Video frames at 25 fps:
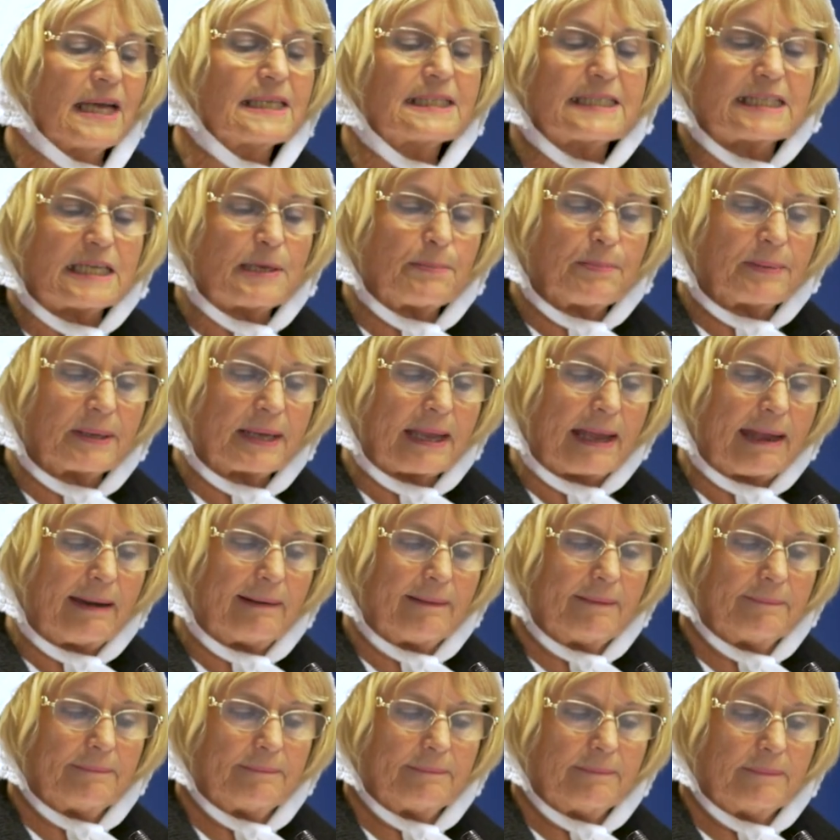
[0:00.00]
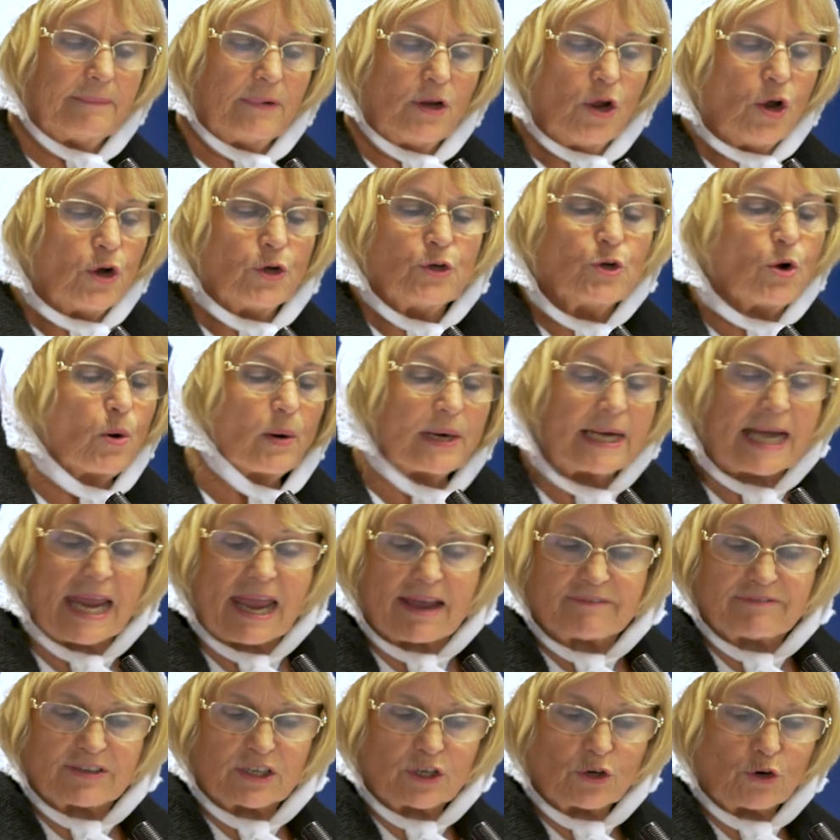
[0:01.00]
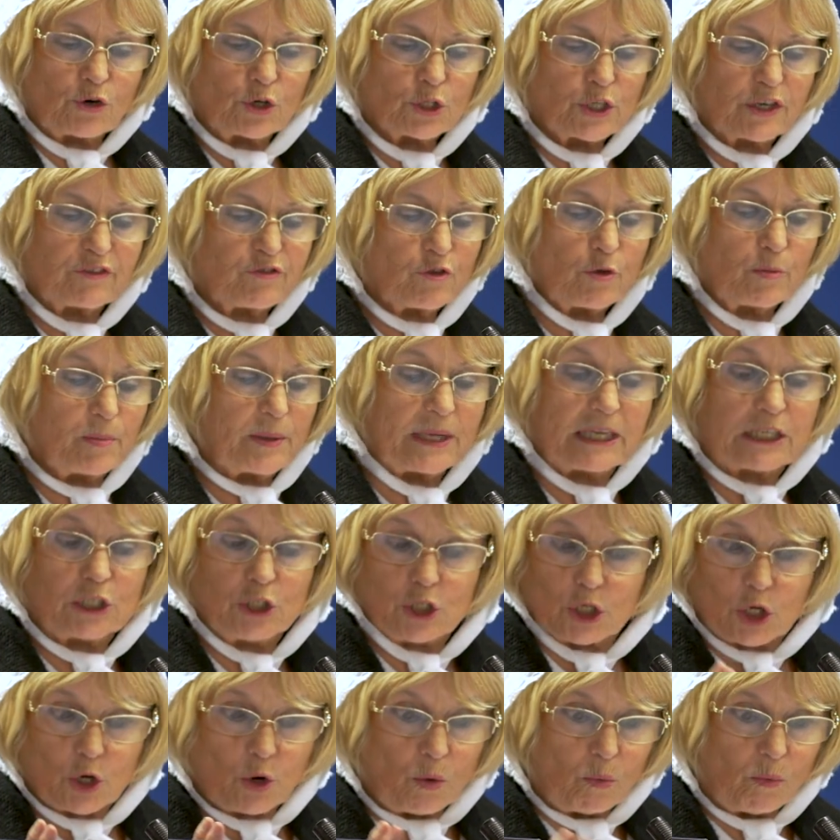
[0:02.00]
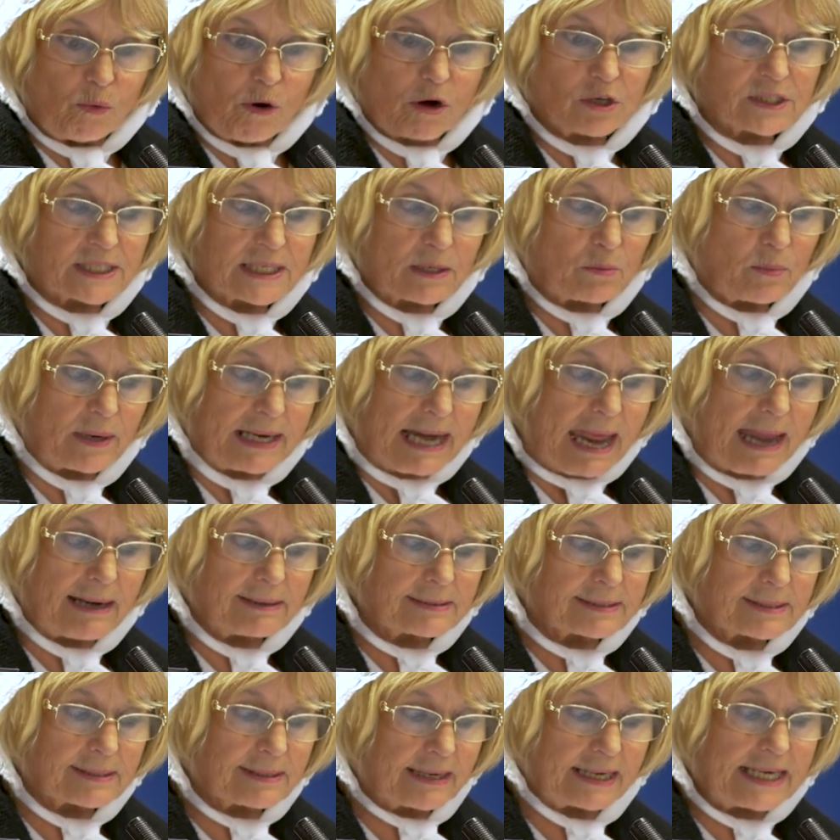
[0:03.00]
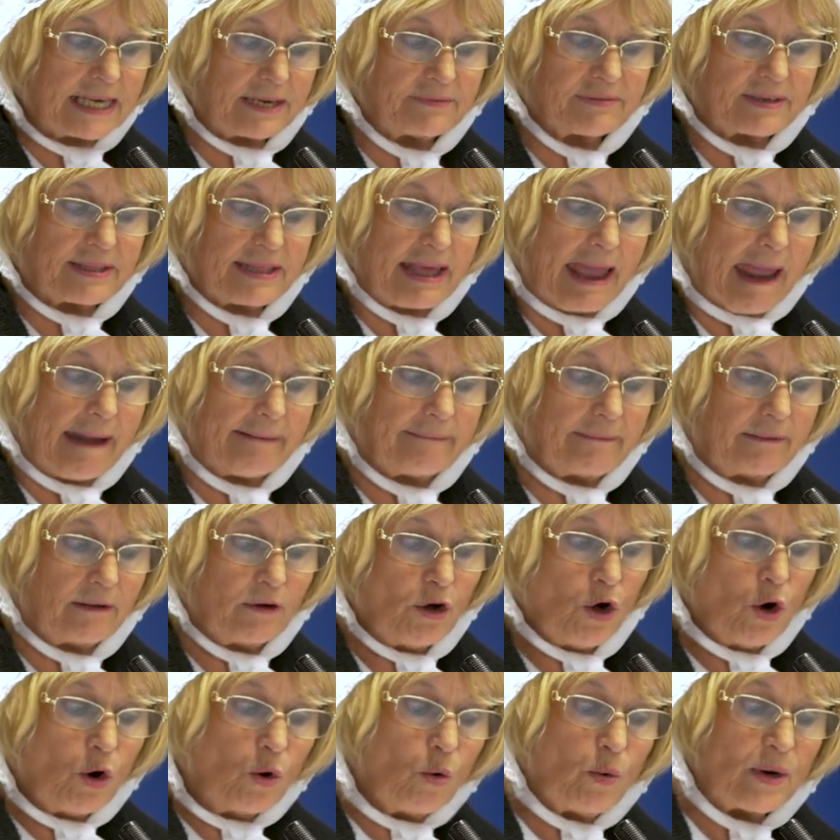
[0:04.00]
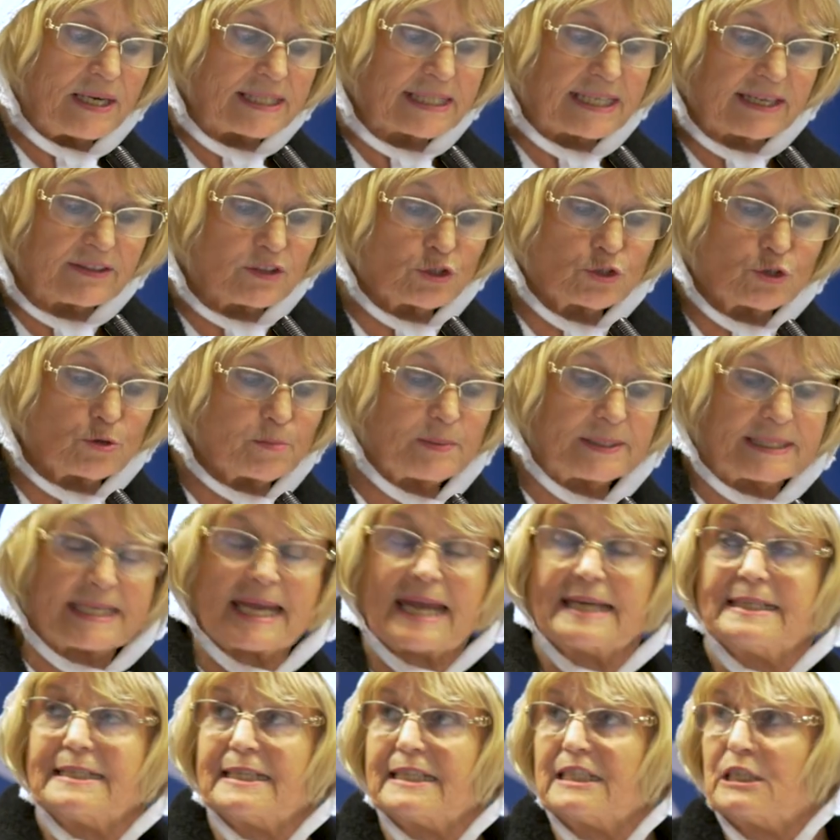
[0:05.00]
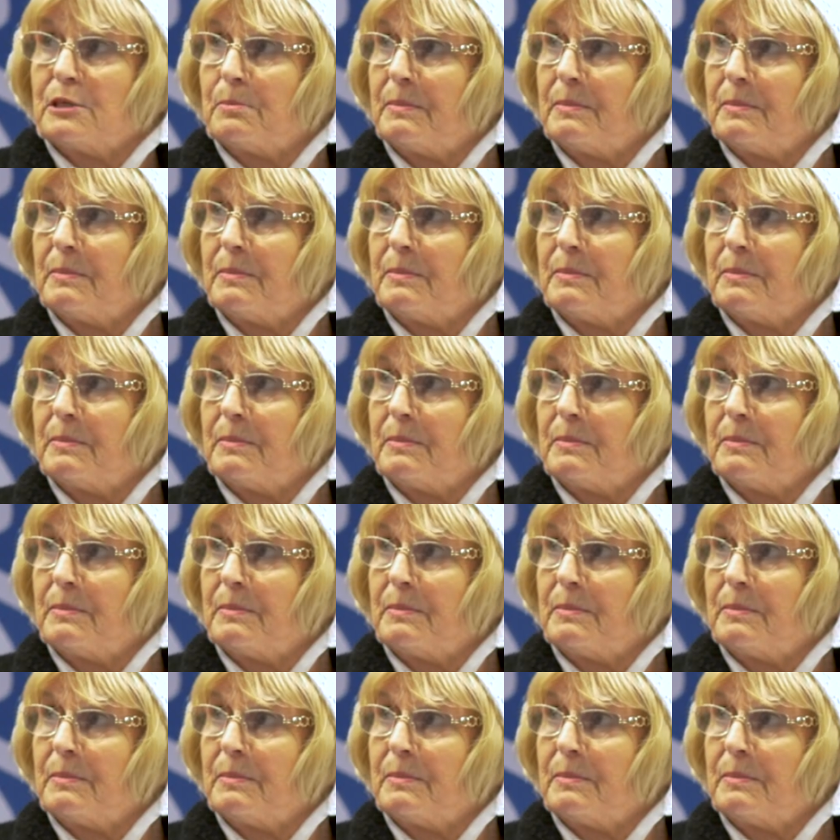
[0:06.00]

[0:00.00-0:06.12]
That's typical. No one ever knows if you're being you or someone else, and even then, who is it that you're pretending